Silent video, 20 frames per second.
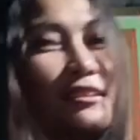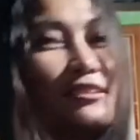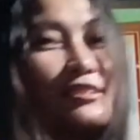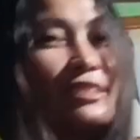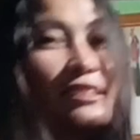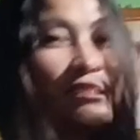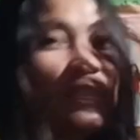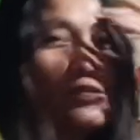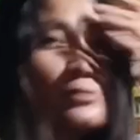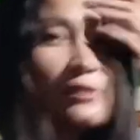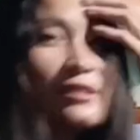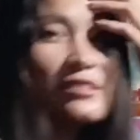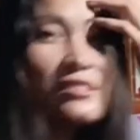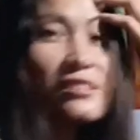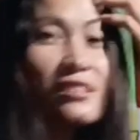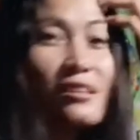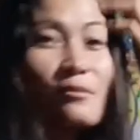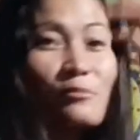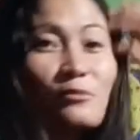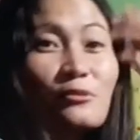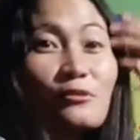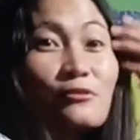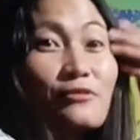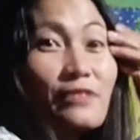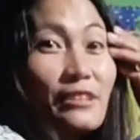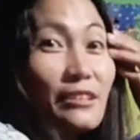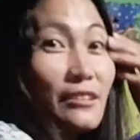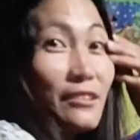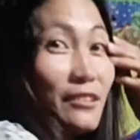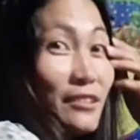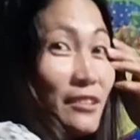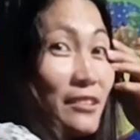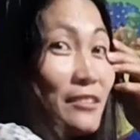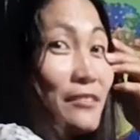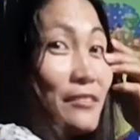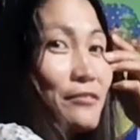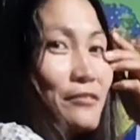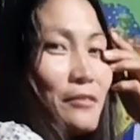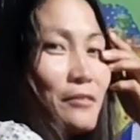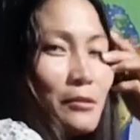just watch a movie on the
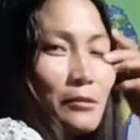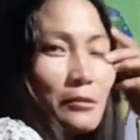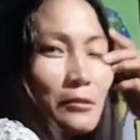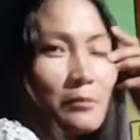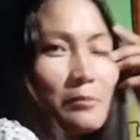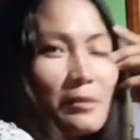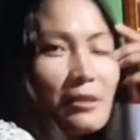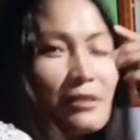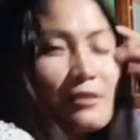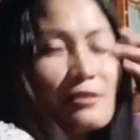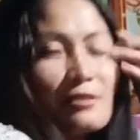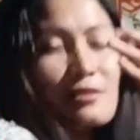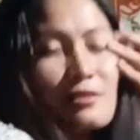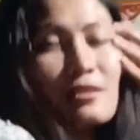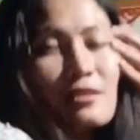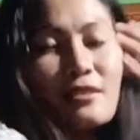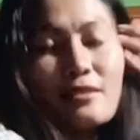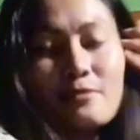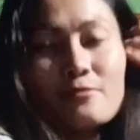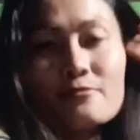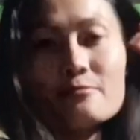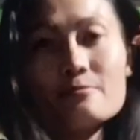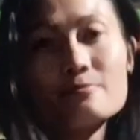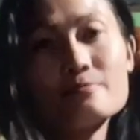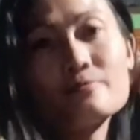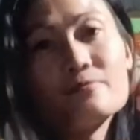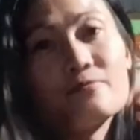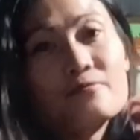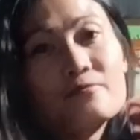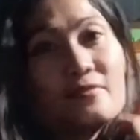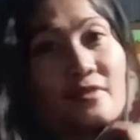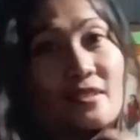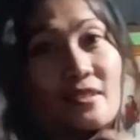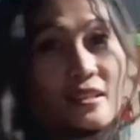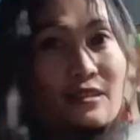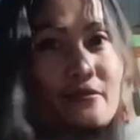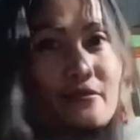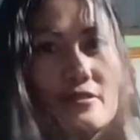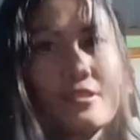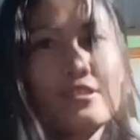phone because our
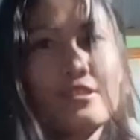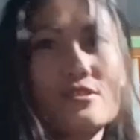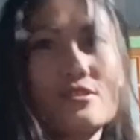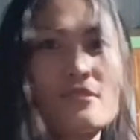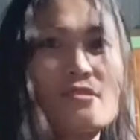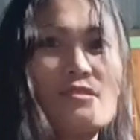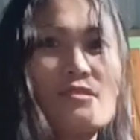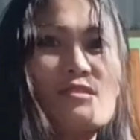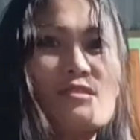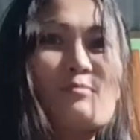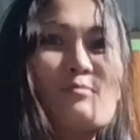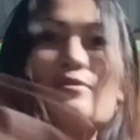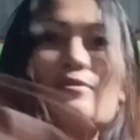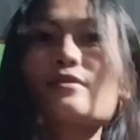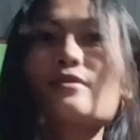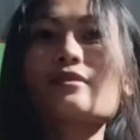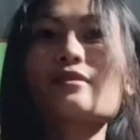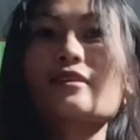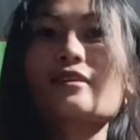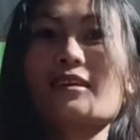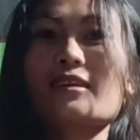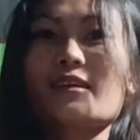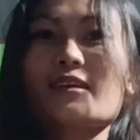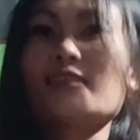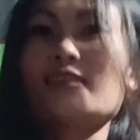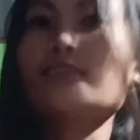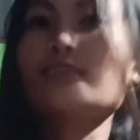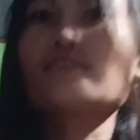television is broken.